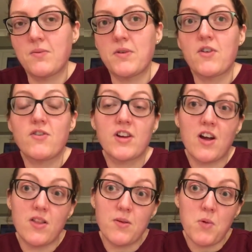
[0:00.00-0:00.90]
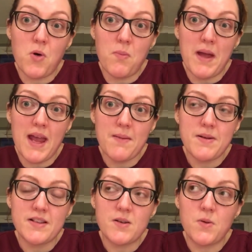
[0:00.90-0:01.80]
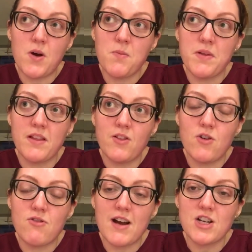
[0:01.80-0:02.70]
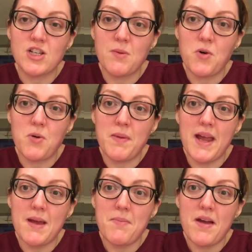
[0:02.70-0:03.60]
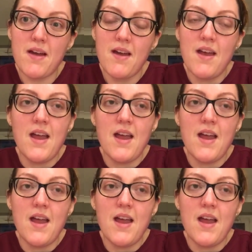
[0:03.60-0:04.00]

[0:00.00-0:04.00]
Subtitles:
We've already got the wallpaper, so we're going with a Laura Ashley wallpaper,